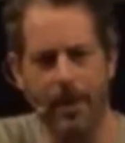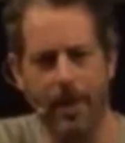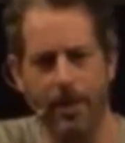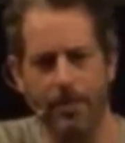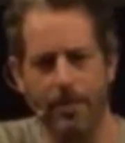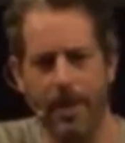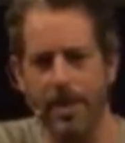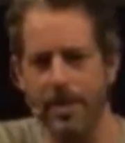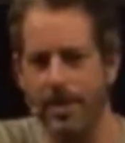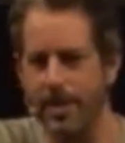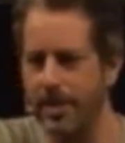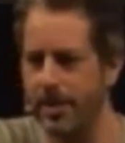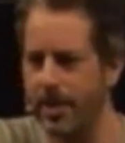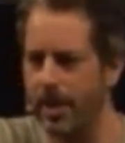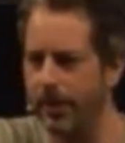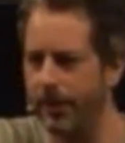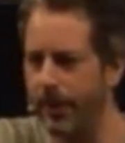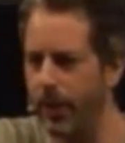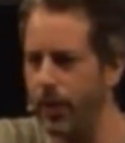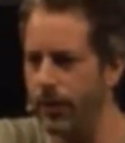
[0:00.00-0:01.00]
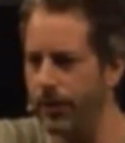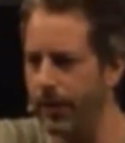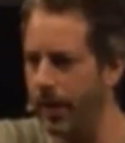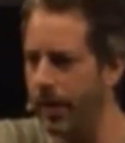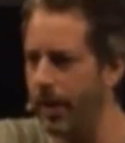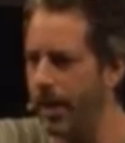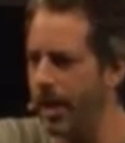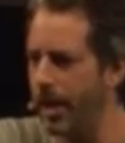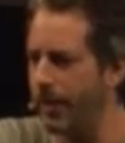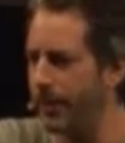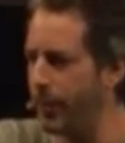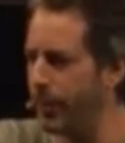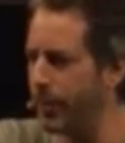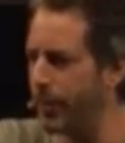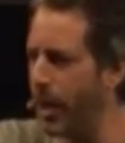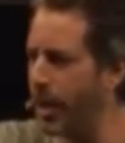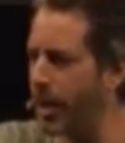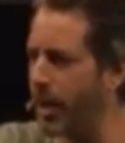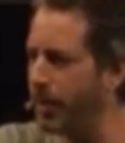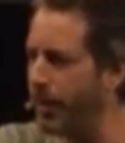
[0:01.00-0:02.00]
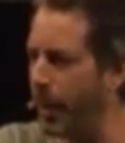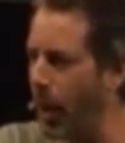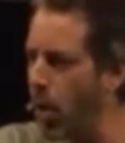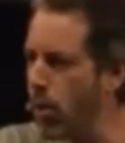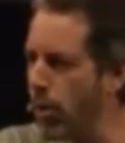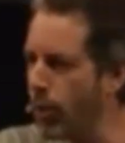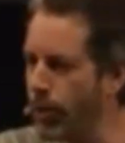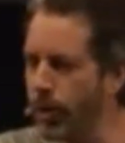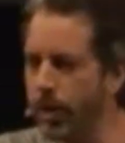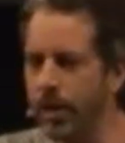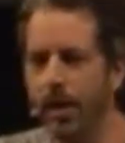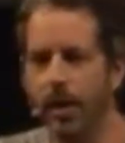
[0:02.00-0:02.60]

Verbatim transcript: it mends itself over. If you break a bone,